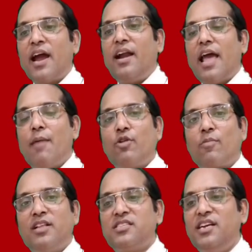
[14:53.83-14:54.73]
and
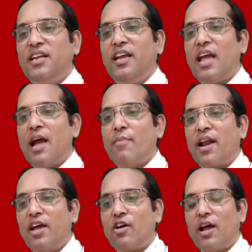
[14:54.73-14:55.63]
abnormal CT,
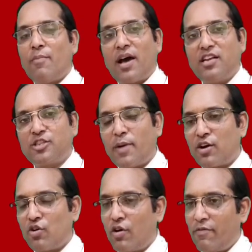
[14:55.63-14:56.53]
MRI or MR
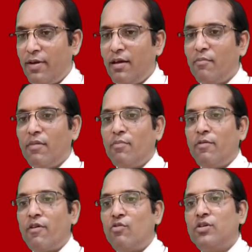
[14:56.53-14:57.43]
spectrography may
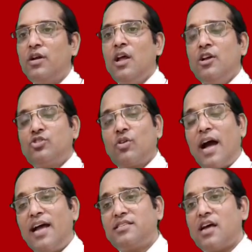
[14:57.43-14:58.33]
be found. So
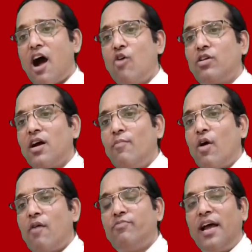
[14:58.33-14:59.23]
guys, outcome
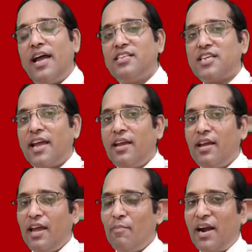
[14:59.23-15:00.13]
of the
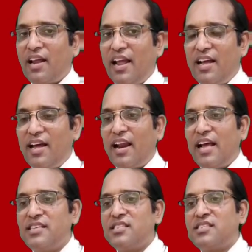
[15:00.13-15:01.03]
HIE, a
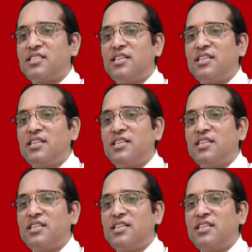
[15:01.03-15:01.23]
meta-analysis